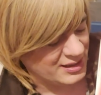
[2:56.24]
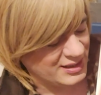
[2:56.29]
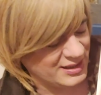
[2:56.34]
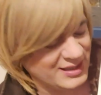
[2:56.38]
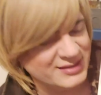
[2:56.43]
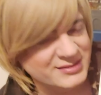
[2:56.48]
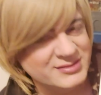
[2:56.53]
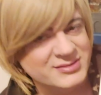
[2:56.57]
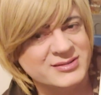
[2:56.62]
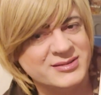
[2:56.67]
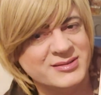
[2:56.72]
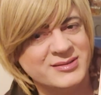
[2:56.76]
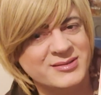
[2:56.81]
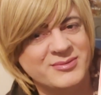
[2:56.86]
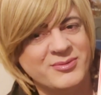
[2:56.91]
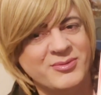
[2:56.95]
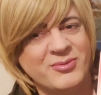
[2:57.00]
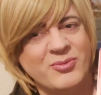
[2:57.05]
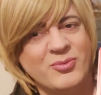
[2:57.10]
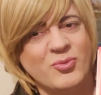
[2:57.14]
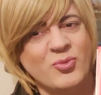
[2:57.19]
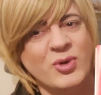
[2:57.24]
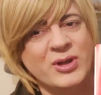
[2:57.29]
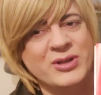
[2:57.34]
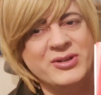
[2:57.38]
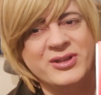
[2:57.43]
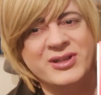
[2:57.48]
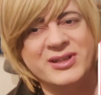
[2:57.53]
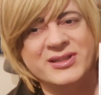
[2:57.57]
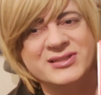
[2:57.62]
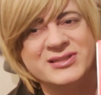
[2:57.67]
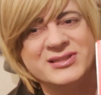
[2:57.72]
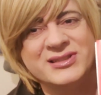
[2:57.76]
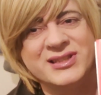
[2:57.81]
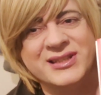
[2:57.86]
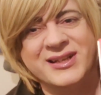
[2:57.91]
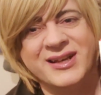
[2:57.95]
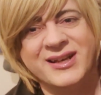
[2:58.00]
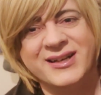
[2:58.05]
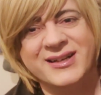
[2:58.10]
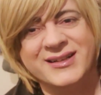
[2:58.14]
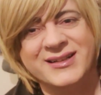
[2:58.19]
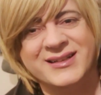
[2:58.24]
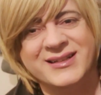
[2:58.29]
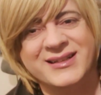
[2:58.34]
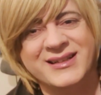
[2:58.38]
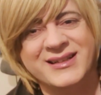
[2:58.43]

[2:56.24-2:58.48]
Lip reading: And when you consider,